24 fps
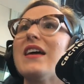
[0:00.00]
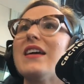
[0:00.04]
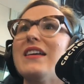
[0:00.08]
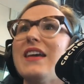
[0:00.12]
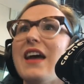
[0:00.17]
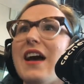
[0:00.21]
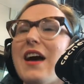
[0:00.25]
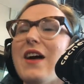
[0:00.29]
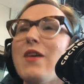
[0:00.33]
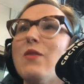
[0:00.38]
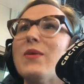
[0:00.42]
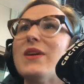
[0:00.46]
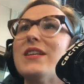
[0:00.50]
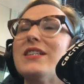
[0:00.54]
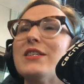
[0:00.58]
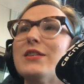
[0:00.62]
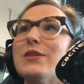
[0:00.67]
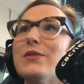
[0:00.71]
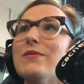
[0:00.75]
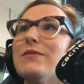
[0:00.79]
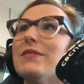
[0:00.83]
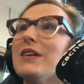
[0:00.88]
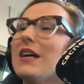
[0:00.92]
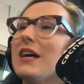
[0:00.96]
Yeah, we
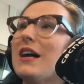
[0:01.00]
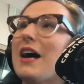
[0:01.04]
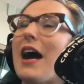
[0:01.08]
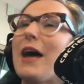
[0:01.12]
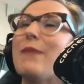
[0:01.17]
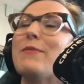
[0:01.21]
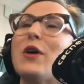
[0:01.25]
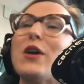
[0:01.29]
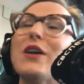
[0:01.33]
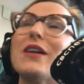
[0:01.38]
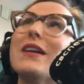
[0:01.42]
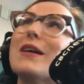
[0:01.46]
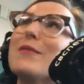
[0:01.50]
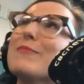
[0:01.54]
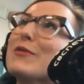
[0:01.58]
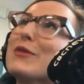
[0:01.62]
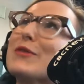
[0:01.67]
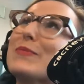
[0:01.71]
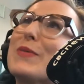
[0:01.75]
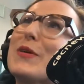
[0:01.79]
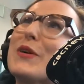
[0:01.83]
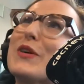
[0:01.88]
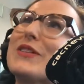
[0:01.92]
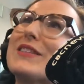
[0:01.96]
do. I'm not a
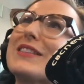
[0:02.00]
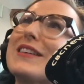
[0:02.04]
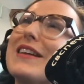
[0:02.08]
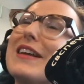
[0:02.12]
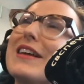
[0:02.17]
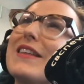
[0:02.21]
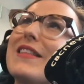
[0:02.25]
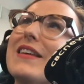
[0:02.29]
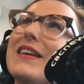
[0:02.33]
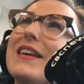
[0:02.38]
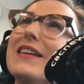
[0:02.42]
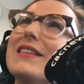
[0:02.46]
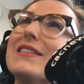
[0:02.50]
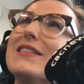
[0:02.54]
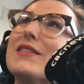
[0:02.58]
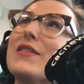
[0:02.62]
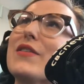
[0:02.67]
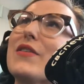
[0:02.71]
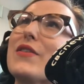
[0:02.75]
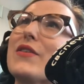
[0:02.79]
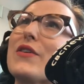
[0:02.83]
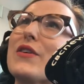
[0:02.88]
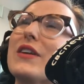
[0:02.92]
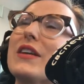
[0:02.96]
numbers person. I think it's
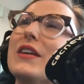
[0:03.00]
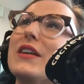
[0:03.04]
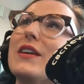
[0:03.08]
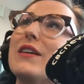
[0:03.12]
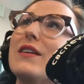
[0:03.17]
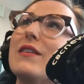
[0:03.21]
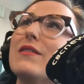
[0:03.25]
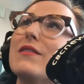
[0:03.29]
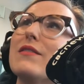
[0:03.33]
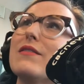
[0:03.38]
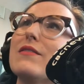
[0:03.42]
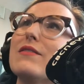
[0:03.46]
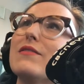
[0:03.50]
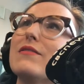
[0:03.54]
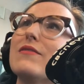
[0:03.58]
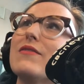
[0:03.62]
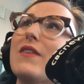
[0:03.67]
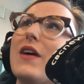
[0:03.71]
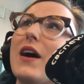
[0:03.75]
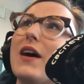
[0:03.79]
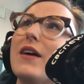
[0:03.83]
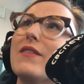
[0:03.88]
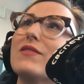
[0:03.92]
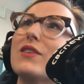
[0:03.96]
30
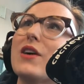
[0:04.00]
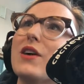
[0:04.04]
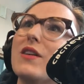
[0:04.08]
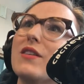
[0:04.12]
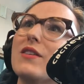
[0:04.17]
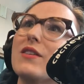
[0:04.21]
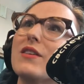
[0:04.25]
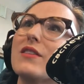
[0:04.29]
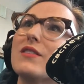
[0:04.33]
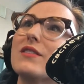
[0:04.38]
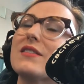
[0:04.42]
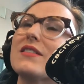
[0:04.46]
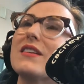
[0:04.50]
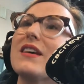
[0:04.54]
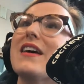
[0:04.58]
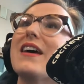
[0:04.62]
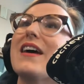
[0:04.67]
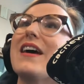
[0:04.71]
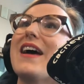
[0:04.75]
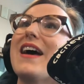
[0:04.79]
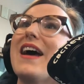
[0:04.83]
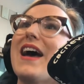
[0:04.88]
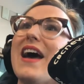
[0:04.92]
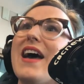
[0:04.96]
$5.
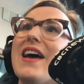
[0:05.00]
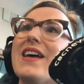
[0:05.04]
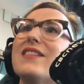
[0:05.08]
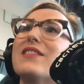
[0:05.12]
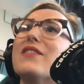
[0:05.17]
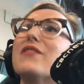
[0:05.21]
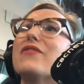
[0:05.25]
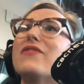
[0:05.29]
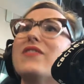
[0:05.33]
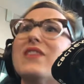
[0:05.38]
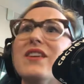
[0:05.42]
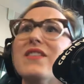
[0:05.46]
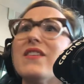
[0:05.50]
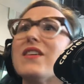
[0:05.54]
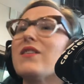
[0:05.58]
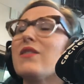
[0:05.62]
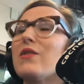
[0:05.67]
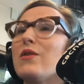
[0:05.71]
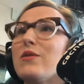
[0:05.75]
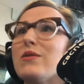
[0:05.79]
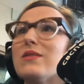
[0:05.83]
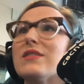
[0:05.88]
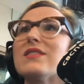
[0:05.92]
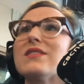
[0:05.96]
And the fee that
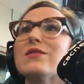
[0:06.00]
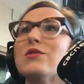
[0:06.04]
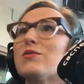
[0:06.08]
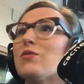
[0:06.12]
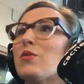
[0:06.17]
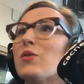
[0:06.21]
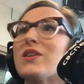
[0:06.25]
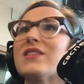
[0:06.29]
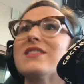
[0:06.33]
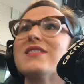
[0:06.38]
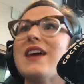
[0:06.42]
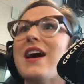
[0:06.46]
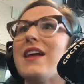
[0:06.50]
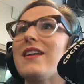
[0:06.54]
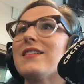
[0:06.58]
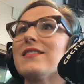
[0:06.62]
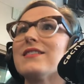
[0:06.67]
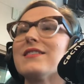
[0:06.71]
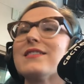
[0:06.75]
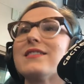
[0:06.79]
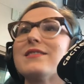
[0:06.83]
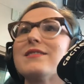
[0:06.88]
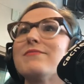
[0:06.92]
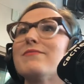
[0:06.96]
goes towards that
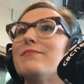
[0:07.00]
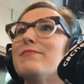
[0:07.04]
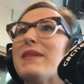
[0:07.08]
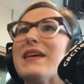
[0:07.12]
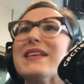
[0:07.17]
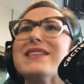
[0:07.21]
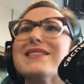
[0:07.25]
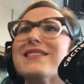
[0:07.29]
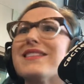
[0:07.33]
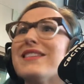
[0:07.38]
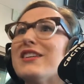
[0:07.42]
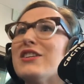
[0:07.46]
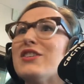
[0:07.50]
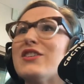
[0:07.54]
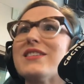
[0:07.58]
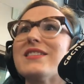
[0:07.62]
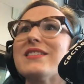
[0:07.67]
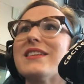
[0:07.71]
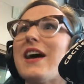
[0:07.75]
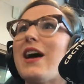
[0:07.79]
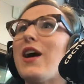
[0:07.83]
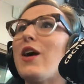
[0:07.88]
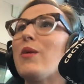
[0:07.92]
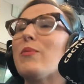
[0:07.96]
is basically just
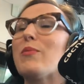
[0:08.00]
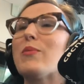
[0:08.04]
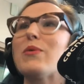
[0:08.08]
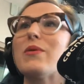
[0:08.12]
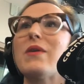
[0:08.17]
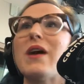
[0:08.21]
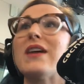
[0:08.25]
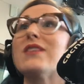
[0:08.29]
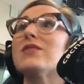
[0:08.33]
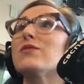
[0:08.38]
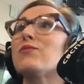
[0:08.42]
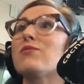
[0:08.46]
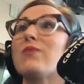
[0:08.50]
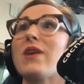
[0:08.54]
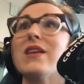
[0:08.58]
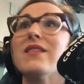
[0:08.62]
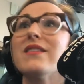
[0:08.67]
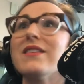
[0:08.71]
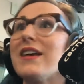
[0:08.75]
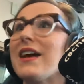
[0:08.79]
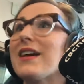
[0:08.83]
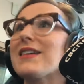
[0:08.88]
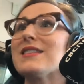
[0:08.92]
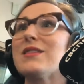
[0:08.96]
to help us
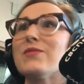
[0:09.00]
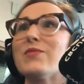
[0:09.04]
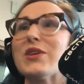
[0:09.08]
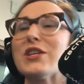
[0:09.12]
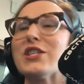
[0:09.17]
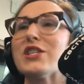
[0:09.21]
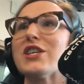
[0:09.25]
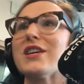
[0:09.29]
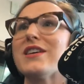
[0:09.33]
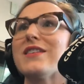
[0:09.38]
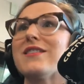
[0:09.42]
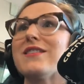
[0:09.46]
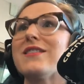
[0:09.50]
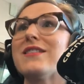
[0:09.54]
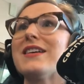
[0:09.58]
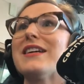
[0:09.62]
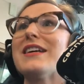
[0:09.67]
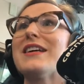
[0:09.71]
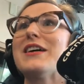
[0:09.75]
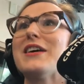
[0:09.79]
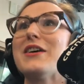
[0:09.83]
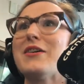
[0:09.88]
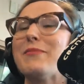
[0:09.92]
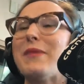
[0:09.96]
run the exhibition.
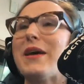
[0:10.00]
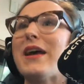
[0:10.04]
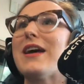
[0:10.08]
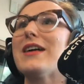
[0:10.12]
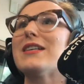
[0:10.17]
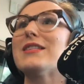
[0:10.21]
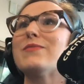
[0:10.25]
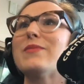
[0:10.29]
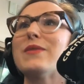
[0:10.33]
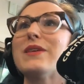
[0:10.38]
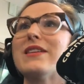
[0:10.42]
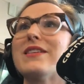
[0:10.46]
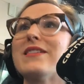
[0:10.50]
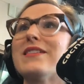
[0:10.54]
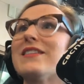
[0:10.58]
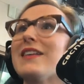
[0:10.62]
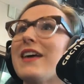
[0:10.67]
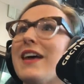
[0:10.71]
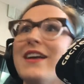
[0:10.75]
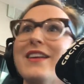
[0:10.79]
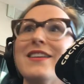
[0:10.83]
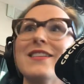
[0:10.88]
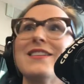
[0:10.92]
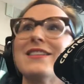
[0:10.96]
My husband
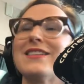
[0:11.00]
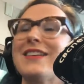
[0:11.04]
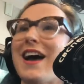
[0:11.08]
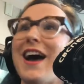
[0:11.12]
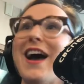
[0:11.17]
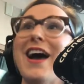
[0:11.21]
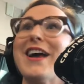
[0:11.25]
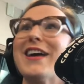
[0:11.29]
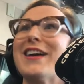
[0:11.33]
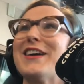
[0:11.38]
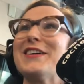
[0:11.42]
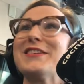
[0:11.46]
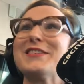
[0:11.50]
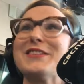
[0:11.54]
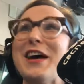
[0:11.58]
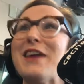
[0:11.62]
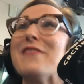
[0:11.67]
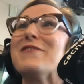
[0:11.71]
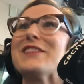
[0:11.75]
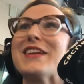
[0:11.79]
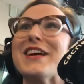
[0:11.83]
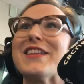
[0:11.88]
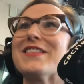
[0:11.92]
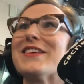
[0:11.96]
and I
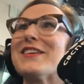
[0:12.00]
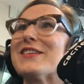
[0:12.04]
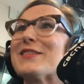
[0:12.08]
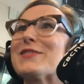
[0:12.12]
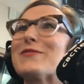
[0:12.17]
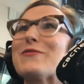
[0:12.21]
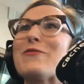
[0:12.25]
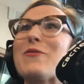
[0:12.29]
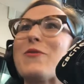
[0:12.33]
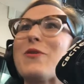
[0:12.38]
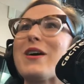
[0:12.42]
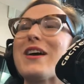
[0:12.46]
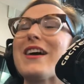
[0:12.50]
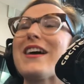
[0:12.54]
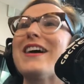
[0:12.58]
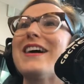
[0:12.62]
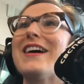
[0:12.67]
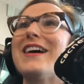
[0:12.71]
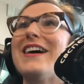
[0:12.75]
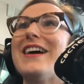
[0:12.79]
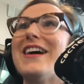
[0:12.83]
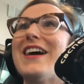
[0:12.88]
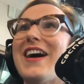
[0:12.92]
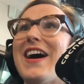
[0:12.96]
have done this for,
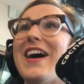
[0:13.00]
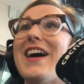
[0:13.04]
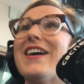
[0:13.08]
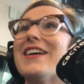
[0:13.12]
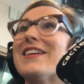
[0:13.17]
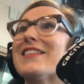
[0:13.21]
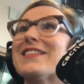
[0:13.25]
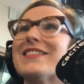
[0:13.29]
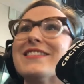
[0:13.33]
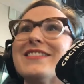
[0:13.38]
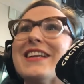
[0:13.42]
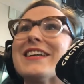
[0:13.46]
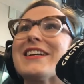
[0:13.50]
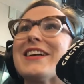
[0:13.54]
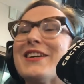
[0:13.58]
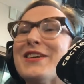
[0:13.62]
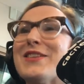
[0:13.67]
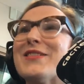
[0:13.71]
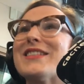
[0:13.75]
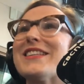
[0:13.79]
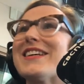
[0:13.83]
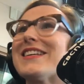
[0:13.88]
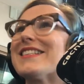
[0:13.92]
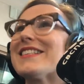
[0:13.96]
uh, like
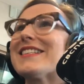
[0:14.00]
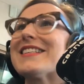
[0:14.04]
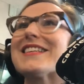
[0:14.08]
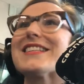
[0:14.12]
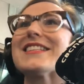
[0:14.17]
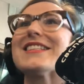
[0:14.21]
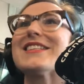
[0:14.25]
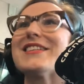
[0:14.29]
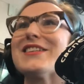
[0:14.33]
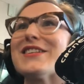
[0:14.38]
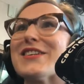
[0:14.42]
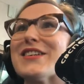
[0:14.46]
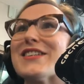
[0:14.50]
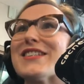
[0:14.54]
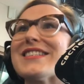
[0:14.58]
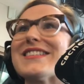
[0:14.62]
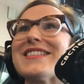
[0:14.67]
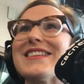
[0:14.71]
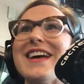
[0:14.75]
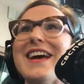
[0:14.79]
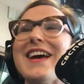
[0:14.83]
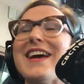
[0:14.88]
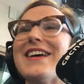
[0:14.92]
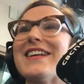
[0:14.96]
you said, six
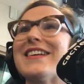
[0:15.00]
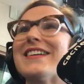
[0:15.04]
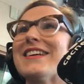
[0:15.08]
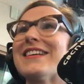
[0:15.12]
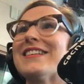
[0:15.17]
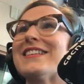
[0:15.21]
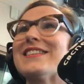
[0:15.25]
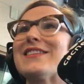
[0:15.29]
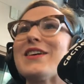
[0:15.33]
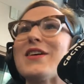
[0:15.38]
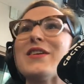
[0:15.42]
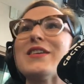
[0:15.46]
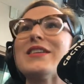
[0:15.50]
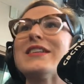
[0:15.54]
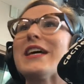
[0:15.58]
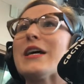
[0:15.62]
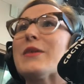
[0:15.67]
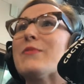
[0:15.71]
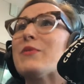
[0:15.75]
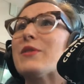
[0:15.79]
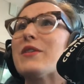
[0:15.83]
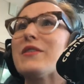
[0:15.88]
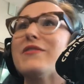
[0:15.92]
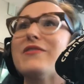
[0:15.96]
years, and it's our mm-hmm.
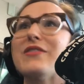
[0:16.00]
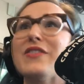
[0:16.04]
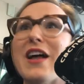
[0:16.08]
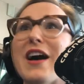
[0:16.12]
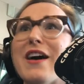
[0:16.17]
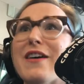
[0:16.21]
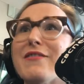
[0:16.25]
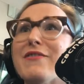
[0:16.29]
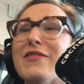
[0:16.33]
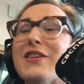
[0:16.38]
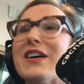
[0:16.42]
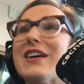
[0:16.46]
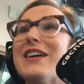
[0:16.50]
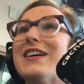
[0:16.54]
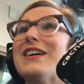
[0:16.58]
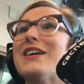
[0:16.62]
labor of love.